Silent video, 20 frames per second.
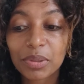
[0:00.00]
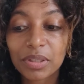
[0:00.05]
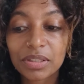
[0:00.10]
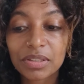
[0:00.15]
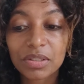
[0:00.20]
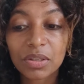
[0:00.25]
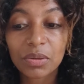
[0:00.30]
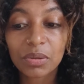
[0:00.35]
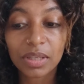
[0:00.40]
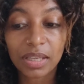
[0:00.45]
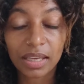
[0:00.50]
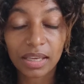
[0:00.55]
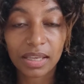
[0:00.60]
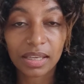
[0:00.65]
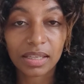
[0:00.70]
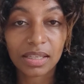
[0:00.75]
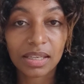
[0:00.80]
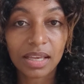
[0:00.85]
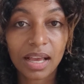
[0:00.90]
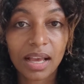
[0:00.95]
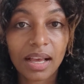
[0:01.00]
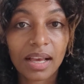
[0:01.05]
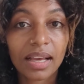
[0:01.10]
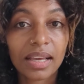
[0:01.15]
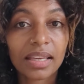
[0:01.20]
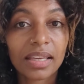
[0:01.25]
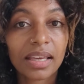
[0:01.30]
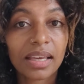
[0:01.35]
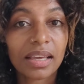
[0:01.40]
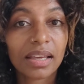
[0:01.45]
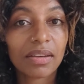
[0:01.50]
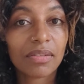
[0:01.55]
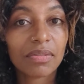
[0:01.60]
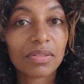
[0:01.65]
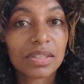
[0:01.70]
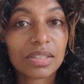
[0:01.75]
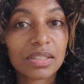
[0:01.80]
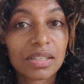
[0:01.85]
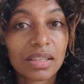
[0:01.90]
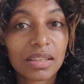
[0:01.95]
but okay, I have
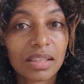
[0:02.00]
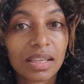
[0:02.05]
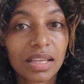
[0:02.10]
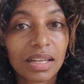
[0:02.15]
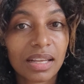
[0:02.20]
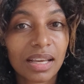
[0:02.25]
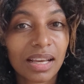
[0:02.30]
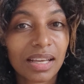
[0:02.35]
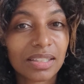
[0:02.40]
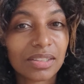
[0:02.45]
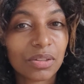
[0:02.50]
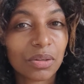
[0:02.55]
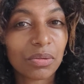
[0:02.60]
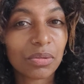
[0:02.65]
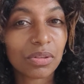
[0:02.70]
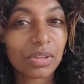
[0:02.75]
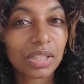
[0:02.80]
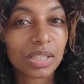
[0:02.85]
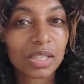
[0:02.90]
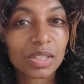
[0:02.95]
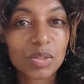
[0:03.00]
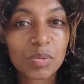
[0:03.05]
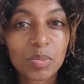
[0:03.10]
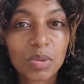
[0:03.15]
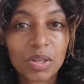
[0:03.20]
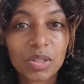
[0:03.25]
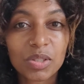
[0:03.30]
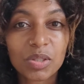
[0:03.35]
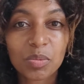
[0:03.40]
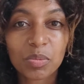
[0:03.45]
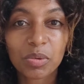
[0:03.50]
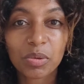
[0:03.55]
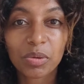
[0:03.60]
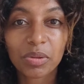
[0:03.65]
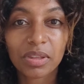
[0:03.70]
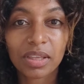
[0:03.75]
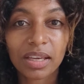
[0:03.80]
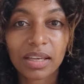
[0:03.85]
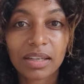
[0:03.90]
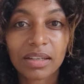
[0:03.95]
this and that, I don't think it's possible
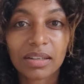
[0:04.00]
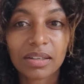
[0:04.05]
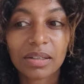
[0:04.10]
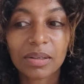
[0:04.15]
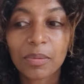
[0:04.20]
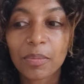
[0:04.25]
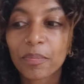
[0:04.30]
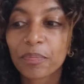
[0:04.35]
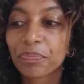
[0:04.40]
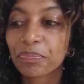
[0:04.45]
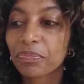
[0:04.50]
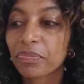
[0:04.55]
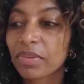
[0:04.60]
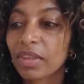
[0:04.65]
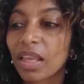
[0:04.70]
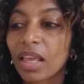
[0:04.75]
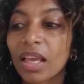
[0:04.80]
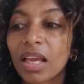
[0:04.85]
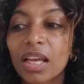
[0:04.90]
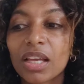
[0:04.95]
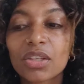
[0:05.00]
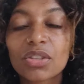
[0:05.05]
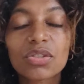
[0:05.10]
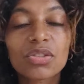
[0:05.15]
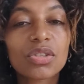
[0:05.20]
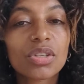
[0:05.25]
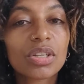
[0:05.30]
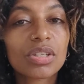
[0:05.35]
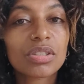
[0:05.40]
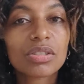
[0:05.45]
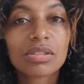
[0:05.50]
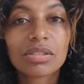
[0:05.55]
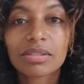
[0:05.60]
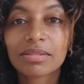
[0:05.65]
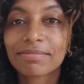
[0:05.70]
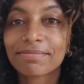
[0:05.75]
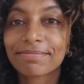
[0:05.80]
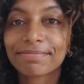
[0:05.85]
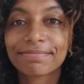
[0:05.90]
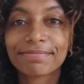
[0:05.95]
there,
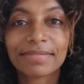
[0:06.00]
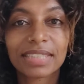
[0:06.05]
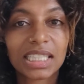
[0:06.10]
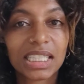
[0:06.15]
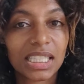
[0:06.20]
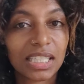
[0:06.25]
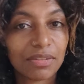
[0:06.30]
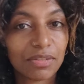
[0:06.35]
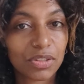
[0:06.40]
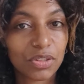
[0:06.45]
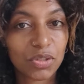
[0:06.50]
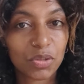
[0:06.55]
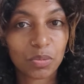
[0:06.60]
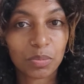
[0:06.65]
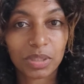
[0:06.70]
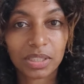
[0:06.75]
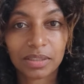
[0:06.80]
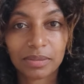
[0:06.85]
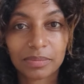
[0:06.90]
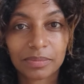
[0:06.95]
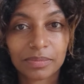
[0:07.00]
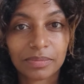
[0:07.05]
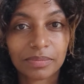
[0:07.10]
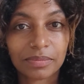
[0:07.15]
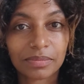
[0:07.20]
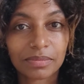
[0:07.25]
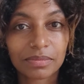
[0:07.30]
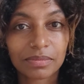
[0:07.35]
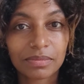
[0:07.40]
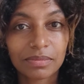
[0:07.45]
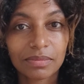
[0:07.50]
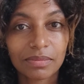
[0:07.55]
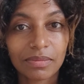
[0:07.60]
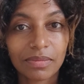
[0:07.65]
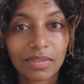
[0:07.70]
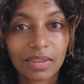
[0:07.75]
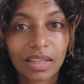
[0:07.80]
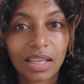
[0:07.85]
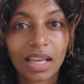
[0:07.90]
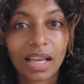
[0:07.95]
just give it to me,
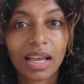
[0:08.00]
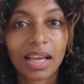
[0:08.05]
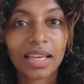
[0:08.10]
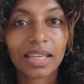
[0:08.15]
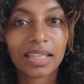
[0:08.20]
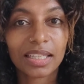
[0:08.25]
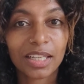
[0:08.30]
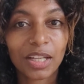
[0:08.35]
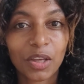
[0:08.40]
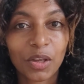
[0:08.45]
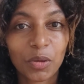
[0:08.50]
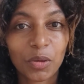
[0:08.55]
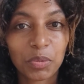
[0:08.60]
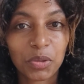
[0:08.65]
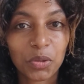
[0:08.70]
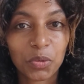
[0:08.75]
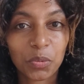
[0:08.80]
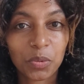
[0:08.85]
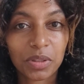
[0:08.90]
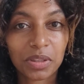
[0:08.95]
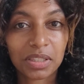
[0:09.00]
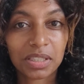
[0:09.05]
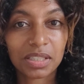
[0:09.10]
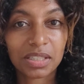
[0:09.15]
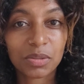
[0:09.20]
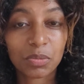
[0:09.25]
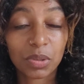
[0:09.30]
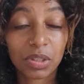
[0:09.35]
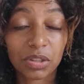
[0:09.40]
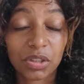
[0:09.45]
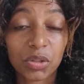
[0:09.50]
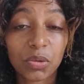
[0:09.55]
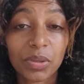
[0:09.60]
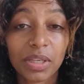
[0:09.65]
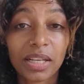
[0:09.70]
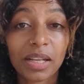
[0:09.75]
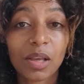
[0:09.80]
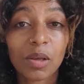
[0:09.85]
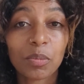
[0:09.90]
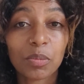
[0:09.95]
I can help you with this. Well, you
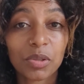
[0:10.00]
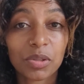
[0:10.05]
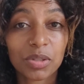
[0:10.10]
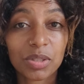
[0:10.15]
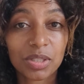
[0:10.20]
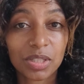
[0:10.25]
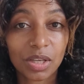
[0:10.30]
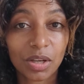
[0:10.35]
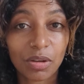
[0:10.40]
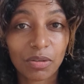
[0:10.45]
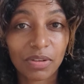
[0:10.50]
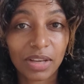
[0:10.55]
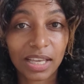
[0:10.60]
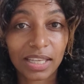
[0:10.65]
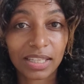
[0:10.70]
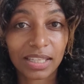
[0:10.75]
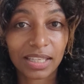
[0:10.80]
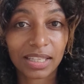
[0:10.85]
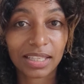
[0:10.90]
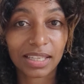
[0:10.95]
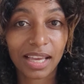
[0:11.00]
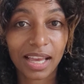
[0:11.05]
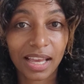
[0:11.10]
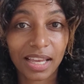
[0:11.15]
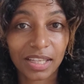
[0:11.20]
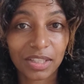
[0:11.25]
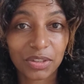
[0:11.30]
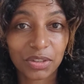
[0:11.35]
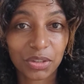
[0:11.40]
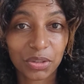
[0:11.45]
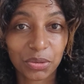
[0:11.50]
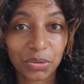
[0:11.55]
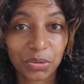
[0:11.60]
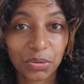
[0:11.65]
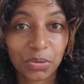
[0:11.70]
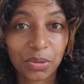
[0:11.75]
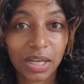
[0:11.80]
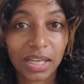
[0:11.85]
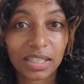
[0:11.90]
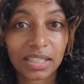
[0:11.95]
can help yourself, I can guide
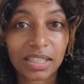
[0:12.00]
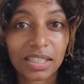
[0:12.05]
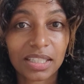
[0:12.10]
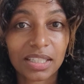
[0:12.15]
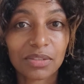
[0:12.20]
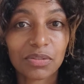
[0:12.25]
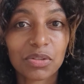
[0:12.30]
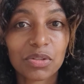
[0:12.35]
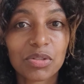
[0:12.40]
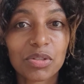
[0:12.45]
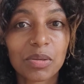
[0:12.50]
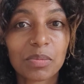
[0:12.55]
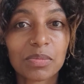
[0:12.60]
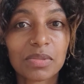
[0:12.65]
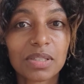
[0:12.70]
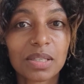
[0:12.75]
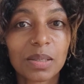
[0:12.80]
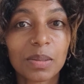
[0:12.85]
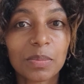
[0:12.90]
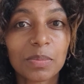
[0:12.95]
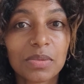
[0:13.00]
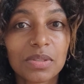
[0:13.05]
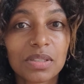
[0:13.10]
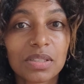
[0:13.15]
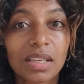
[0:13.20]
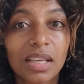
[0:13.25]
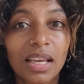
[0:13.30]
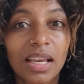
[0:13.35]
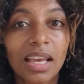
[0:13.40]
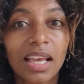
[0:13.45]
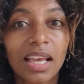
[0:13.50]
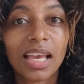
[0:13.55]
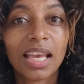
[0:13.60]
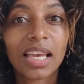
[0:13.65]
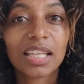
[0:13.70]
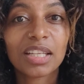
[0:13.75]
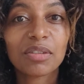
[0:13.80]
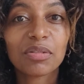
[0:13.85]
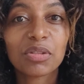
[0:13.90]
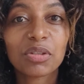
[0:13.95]
you, I can give you some tips.
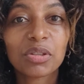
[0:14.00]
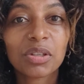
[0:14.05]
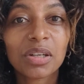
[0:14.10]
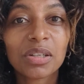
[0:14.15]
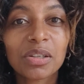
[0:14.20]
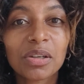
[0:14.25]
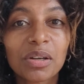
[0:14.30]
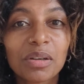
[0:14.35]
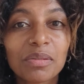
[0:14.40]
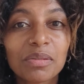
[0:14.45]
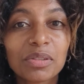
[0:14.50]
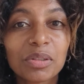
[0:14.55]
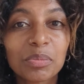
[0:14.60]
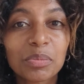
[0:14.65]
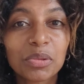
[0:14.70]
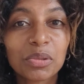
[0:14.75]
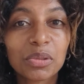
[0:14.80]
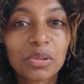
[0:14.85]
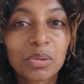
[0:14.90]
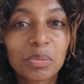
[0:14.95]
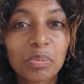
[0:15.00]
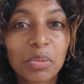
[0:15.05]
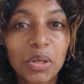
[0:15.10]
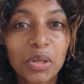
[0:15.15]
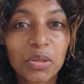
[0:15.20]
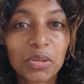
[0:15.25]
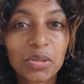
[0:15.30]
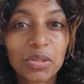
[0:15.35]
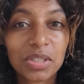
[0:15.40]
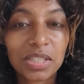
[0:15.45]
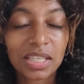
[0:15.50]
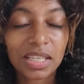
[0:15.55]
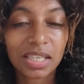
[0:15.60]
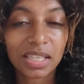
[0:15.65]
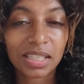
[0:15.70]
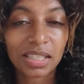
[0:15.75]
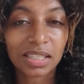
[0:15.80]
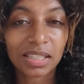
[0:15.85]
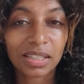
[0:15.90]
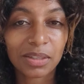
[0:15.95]
And if you're not comfortable
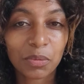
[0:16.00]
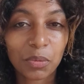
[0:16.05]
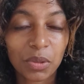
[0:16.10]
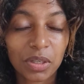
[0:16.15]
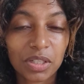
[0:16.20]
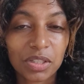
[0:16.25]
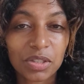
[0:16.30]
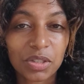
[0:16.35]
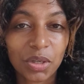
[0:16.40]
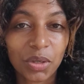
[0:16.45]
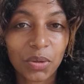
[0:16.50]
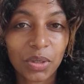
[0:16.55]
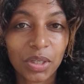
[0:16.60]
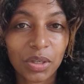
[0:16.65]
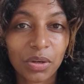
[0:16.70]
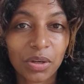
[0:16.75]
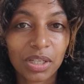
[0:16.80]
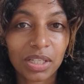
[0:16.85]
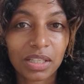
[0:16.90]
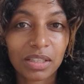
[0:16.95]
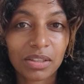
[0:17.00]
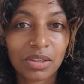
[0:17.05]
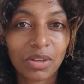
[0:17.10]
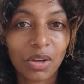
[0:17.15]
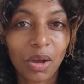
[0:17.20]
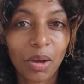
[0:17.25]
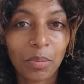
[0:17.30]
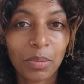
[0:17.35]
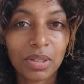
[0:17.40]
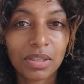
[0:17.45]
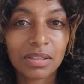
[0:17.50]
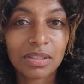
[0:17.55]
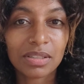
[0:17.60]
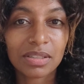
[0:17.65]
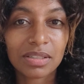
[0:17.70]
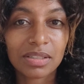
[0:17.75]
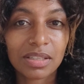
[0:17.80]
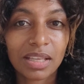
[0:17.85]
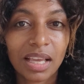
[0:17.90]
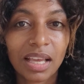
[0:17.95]
posting what is going on in the
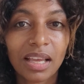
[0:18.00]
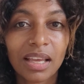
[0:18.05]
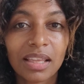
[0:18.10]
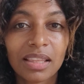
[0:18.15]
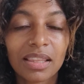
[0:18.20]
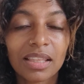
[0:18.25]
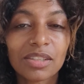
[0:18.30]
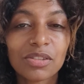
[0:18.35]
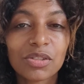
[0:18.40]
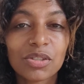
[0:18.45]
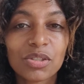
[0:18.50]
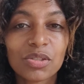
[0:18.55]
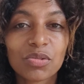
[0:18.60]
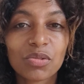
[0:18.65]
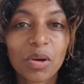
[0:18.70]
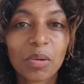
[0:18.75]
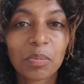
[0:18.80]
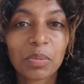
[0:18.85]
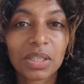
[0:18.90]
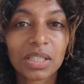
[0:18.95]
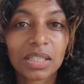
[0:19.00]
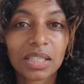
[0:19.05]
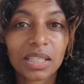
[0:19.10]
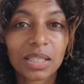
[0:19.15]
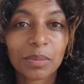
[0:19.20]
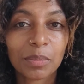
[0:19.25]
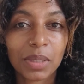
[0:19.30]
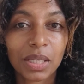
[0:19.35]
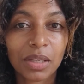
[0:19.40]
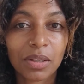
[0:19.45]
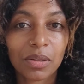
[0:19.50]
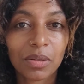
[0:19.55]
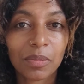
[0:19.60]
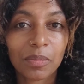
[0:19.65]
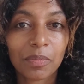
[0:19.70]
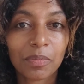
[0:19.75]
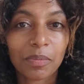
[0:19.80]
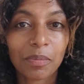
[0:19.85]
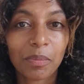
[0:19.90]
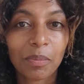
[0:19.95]
comments, then just drop me an email.
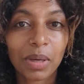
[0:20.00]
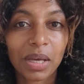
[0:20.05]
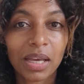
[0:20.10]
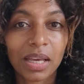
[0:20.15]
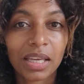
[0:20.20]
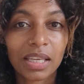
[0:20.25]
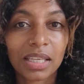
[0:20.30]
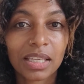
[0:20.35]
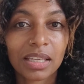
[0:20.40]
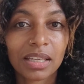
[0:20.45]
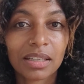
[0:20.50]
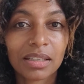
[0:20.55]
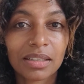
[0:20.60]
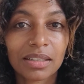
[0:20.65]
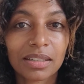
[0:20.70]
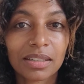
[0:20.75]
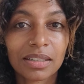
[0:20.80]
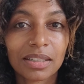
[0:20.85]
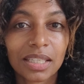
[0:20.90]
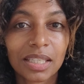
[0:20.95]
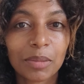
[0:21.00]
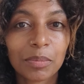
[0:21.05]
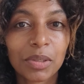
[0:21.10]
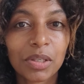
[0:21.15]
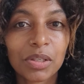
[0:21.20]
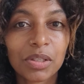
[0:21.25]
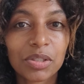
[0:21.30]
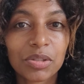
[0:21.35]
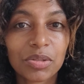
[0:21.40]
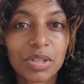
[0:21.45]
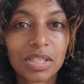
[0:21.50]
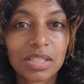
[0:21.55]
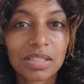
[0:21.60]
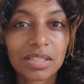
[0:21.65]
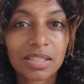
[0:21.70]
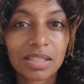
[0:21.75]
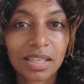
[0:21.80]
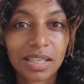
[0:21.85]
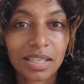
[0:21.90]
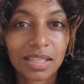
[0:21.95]
My email
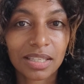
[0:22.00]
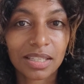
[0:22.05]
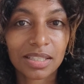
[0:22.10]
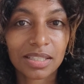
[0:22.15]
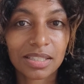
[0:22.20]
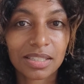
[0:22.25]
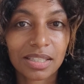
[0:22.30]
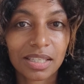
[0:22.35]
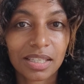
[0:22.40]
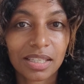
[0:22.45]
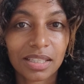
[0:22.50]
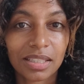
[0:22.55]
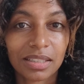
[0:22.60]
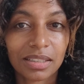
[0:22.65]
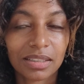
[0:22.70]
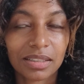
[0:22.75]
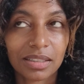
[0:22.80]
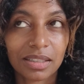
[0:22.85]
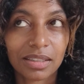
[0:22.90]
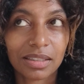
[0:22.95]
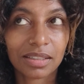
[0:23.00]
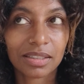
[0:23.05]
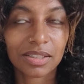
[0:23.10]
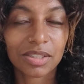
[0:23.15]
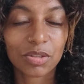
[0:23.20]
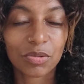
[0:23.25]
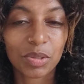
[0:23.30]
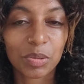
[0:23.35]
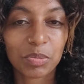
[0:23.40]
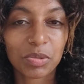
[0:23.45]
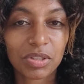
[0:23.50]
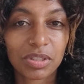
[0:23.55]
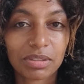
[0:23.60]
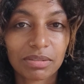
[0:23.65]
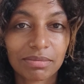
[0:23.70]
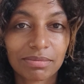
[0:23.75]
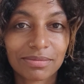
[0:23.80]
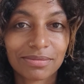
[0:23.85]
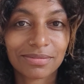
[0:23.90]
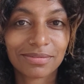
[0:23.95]
address is in the description.